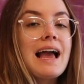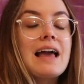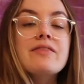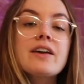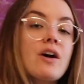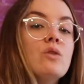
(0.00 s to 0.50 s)

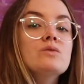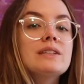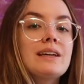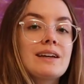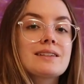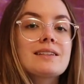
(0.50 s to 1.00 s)
and they
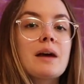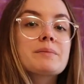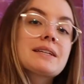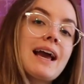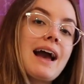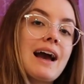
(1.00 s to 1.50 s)
only
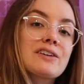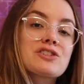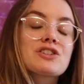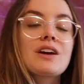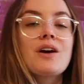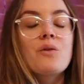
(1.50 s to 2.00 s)
accept
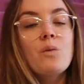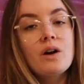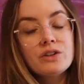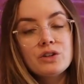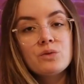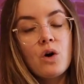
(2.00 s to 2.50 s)
cash
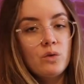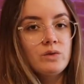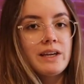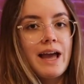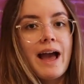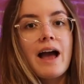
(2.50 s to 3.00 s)
while you
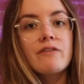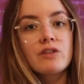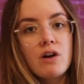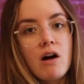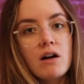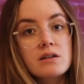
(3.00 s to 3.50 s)
only have
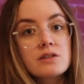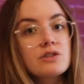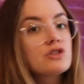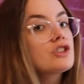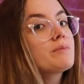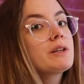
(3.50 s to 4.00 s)
card.
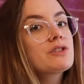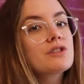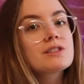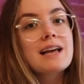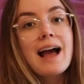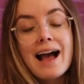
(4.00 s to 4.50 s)
So just make sure
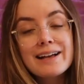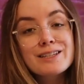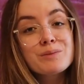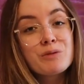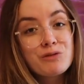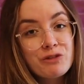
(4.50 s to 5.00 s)
to
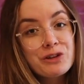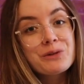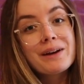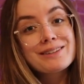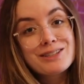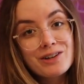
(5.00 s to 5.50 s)
ask before you
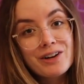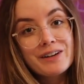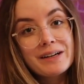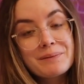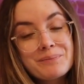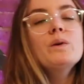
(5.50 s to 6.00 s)
get
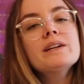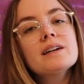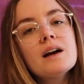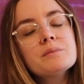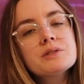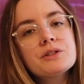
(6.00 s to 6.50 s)
started. When it
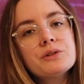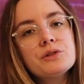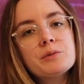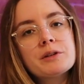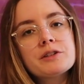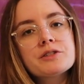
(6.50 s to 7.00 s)
comes to
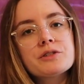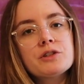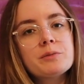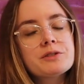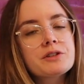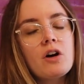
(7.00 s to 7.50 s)

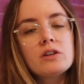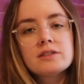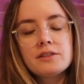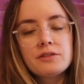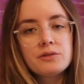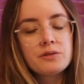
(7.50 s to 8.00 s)
Ubers are all
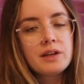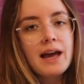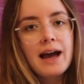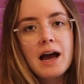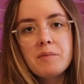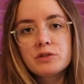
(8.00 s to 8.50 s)
done through the
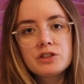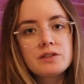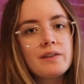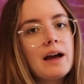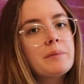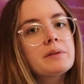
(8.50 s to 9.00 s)
app, which
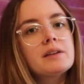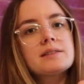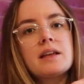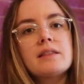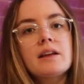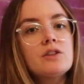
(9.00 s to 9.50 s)
is fabulous.
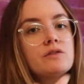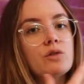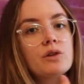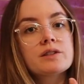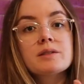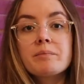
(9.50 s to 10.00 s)
And then you of
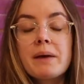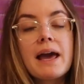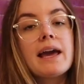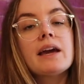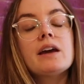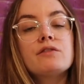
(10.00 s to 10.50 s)
course
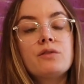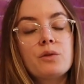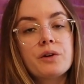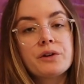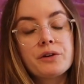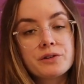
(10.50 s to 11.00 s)
pay
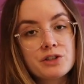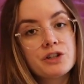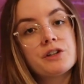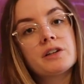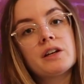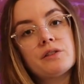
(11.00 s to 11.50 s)
for your
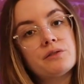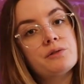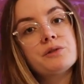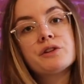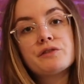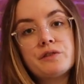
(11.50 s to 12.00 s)
journey
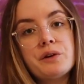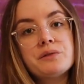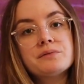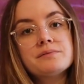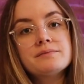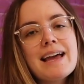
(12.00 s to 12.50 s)
through your
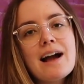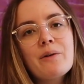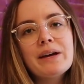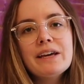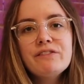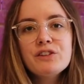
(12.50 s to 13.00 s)
phone.
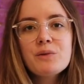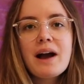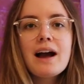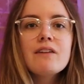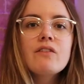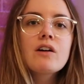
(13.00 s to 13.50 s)
Now, if you
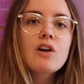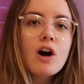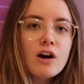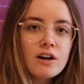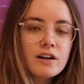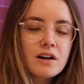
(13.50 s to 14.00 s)
have a
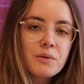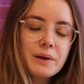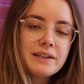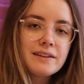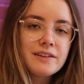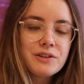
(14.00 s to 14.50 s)
car
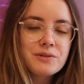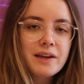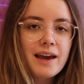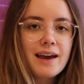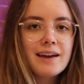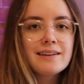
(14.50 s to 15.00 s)
when in the
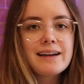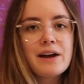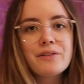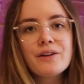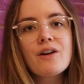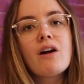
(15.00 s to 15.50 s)
UK,
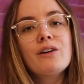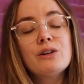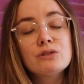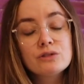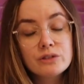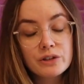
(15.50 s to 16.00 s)
now there
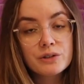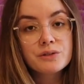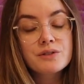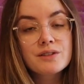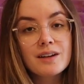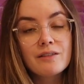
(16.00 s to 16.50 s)
are
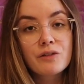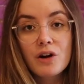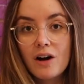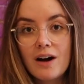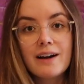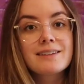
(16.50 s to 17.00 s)
loads of
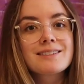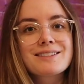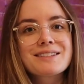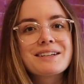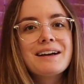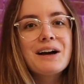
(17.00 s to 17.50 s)

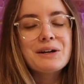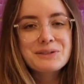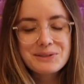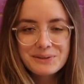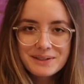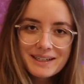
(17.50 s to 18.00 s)
costs
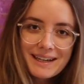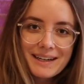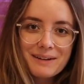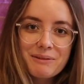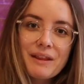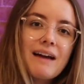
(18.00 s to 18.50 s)

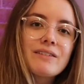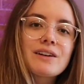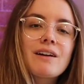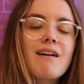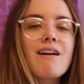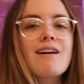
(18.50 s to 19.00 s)
associated with
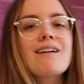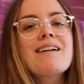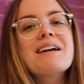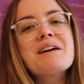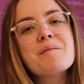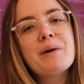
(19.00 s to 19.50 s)
having a car,
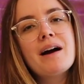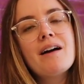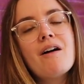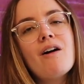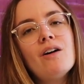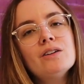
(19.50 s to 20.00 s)
but
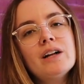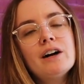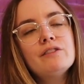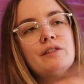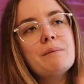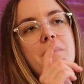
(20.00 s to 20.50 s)
all
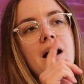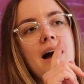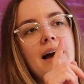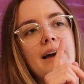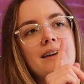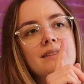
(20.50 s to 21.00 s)
of
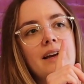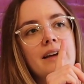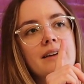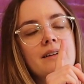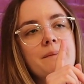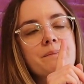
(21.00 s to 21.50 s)

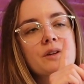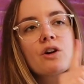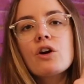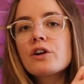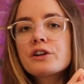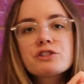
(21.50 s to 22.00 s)
my
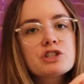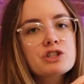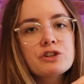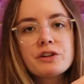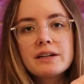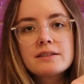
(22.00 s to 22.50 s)
car
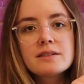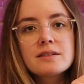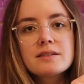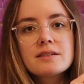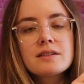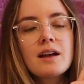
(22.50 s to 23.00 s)

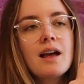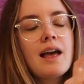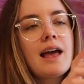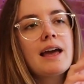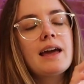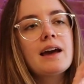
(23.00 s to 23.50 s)
insurance
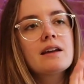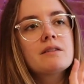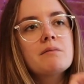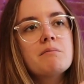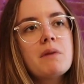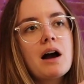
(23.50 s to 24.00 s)

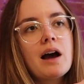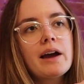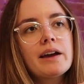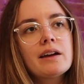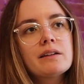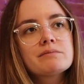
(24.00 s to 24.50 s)
and
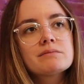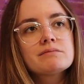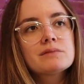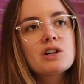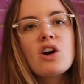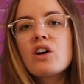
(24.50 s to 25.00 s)
my
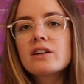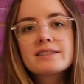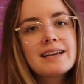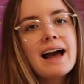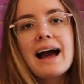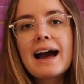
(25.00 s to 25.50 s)
car
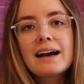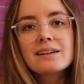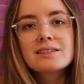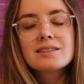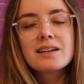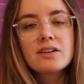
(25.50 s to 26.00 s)

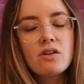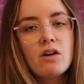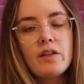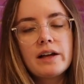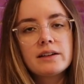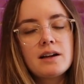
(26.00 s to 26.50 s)
tax and all
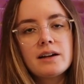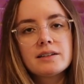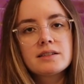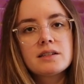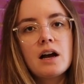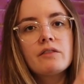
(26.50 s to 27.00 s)
that kind
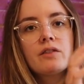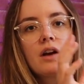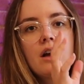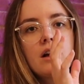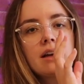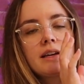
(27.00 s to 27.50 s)
of stuff
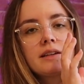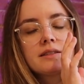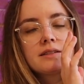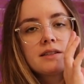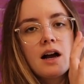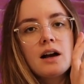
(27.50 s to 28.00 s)

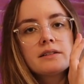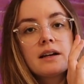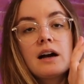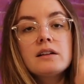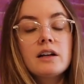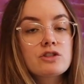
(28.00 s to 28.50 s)
is done
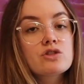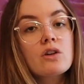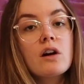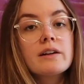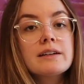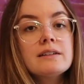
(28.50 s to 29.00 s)

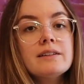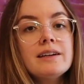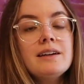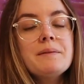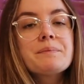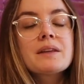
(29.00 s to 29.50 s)

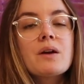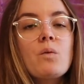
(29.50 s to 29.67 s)
electronically.